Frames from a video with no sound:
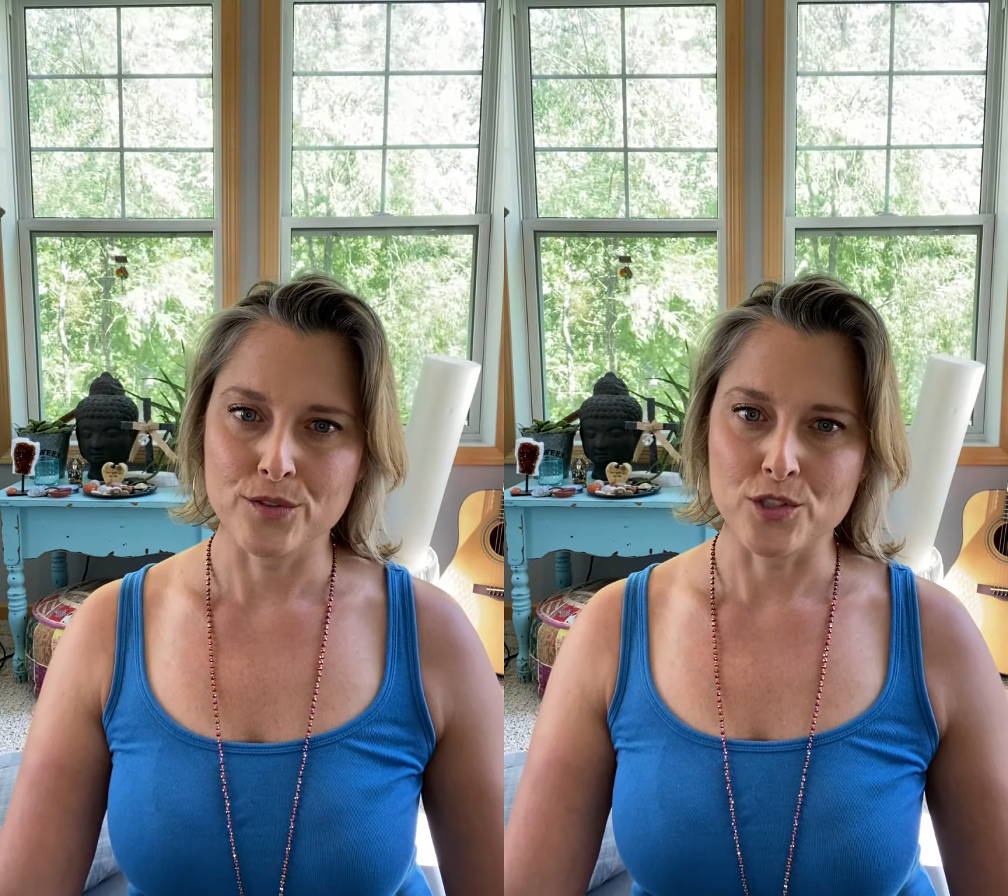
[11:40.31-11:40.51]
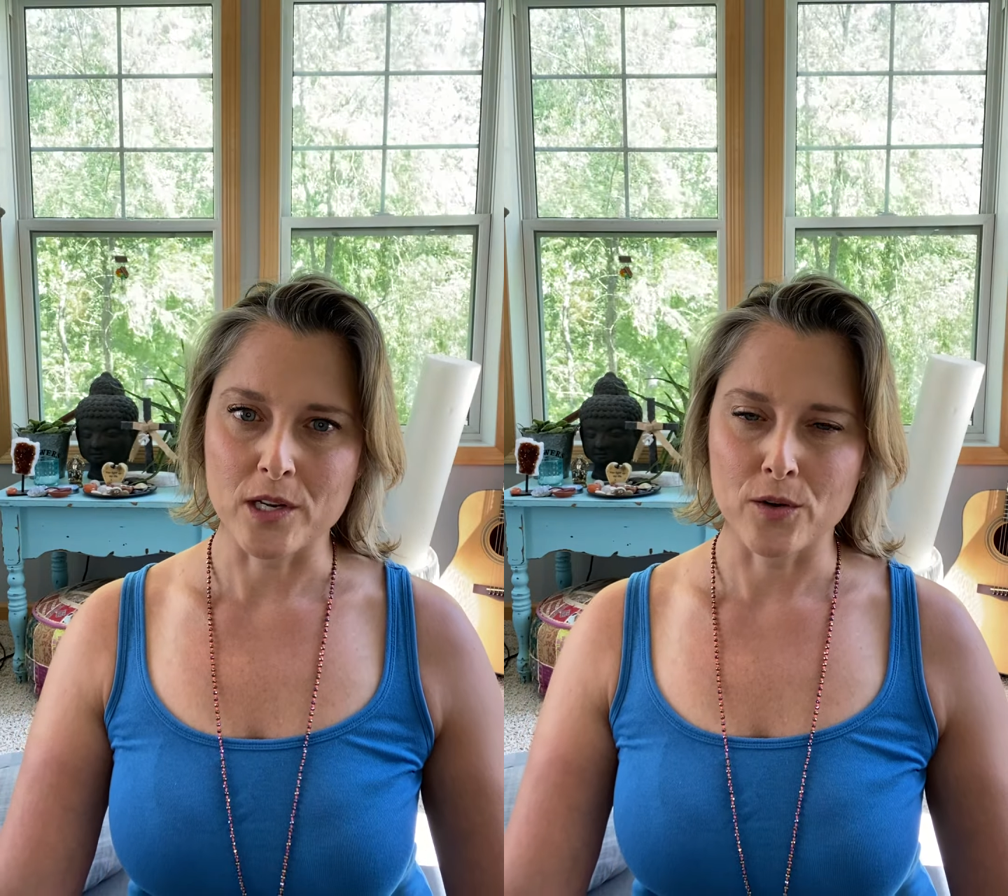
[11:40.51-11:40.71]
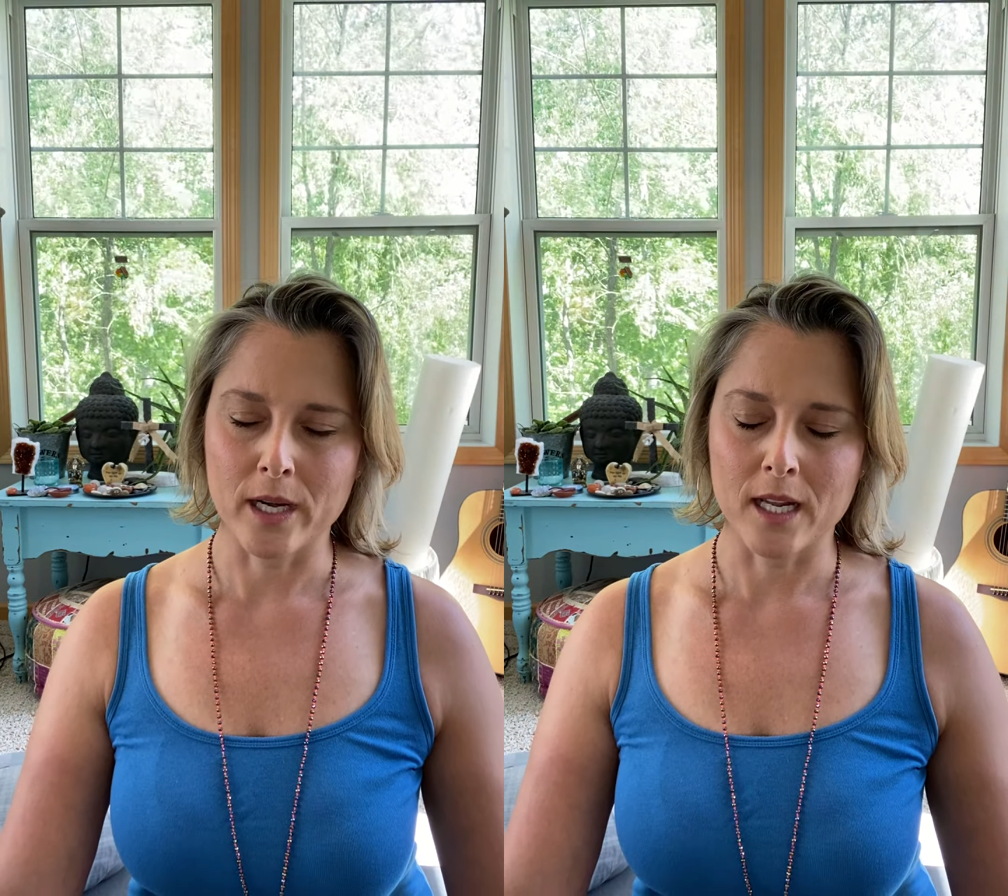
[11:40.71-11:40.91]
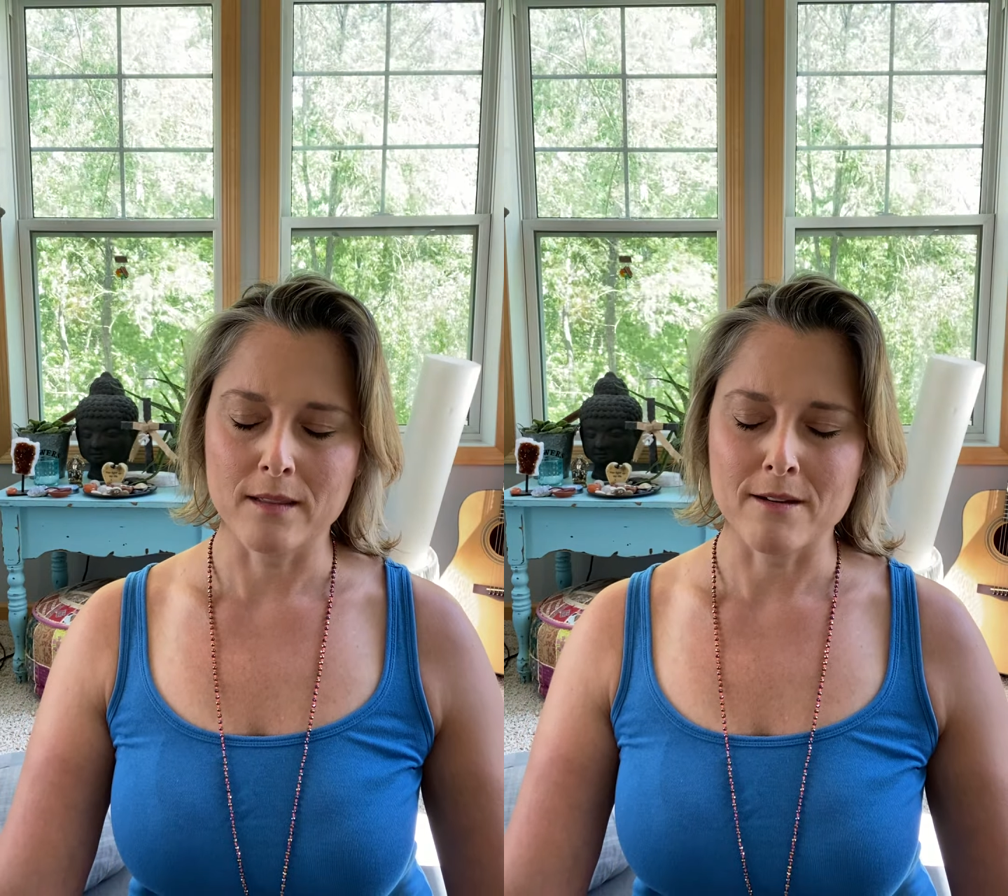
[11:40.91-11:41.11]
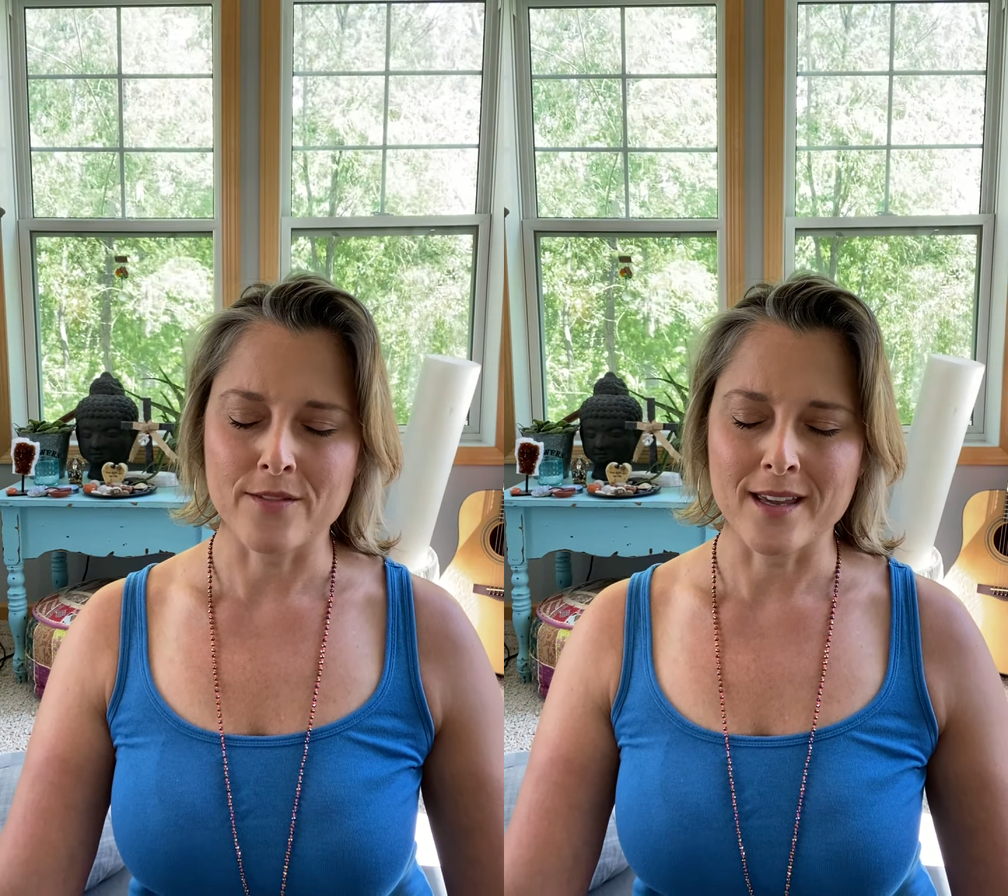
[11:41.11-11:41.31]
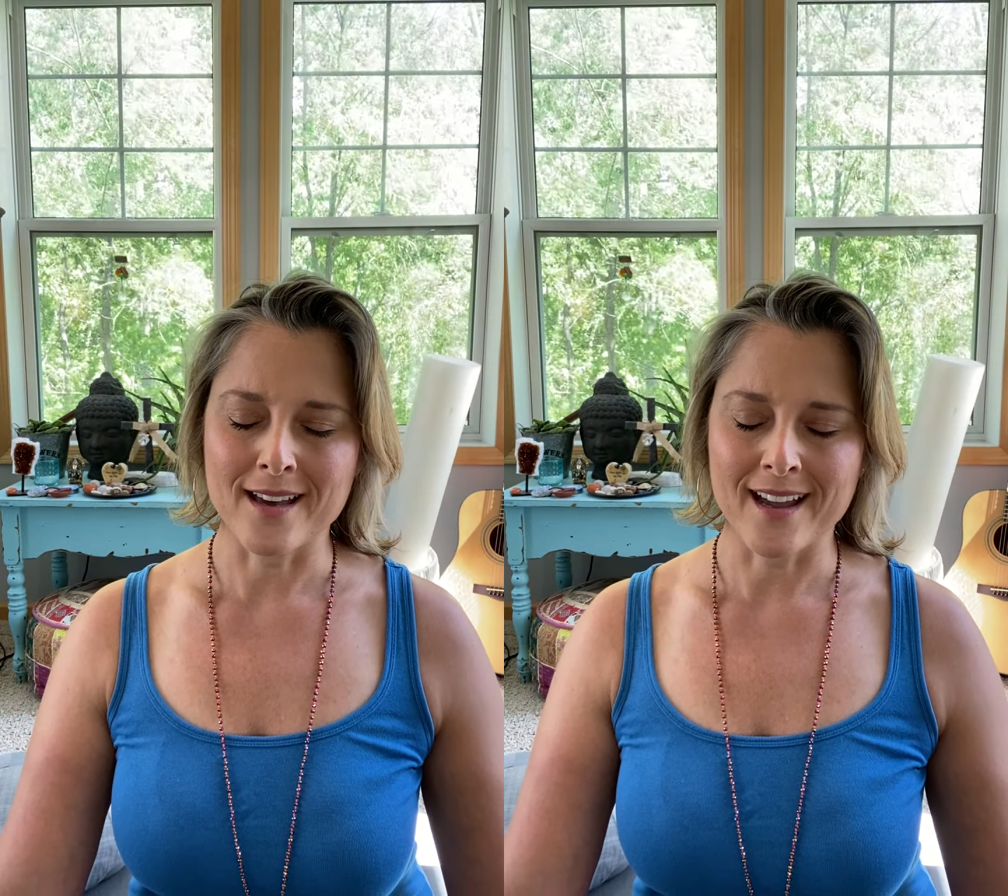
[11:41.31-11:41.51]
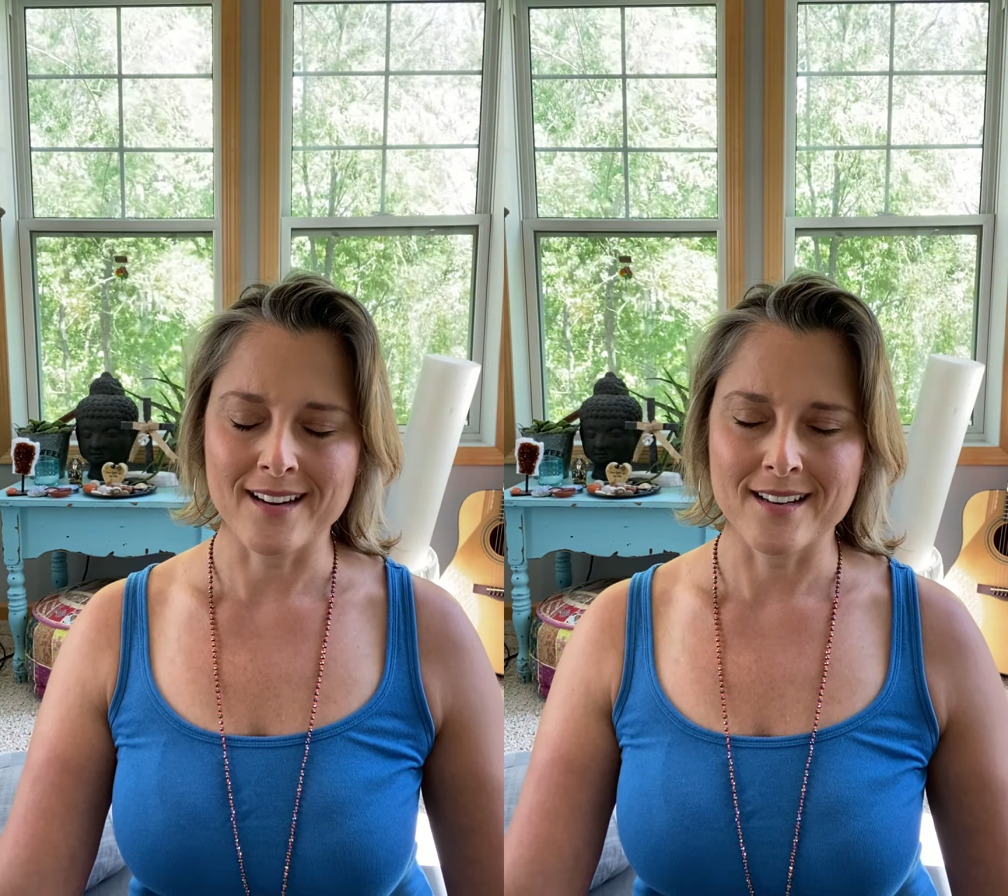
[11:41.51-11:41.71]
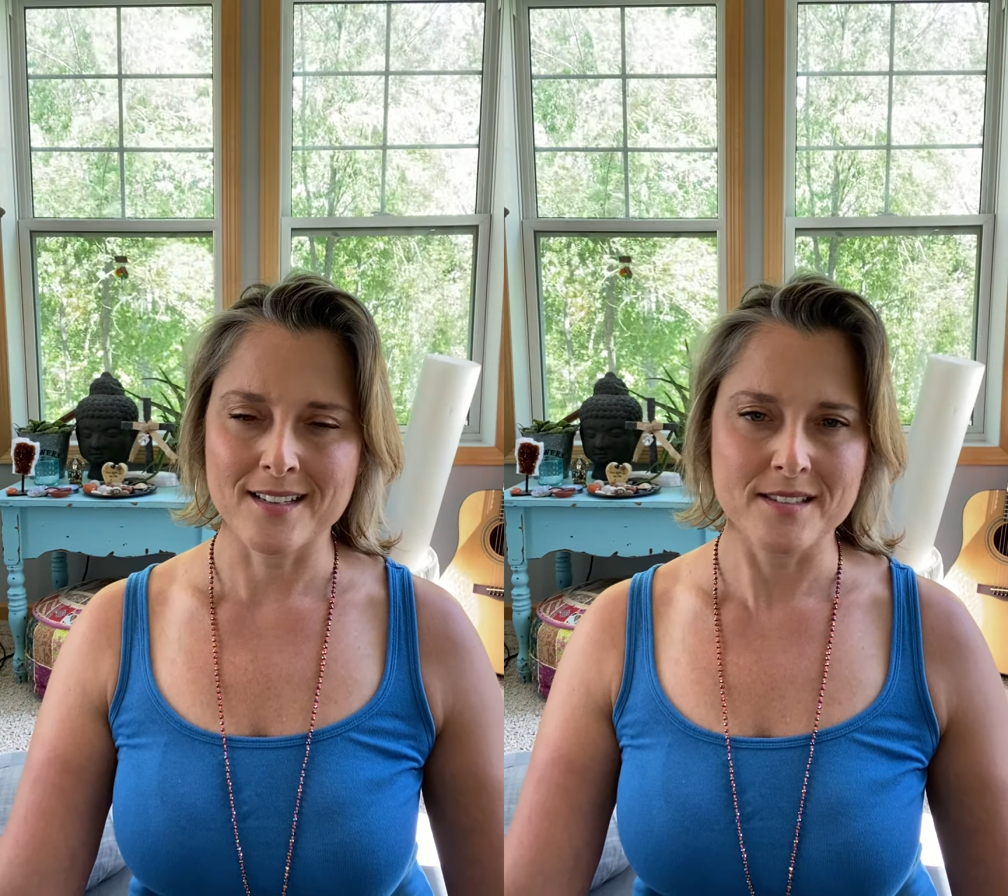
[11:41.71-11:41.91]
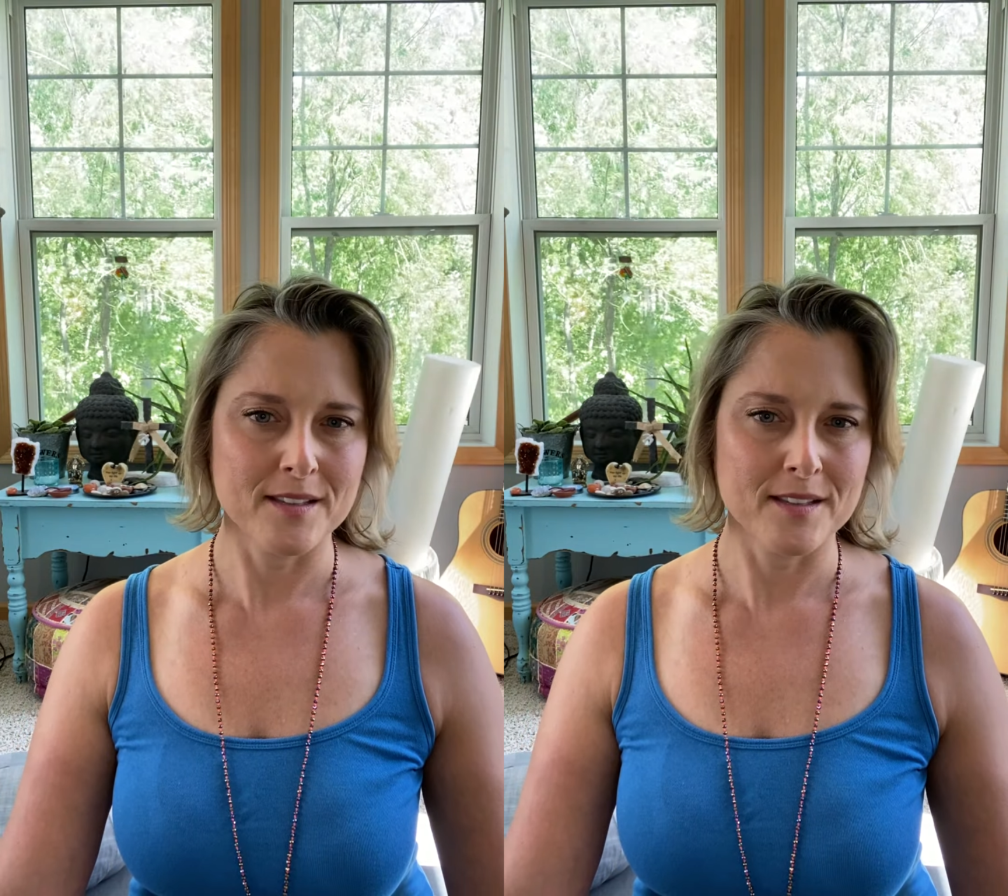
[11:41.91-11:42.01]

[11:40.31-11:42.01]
generating loving kindness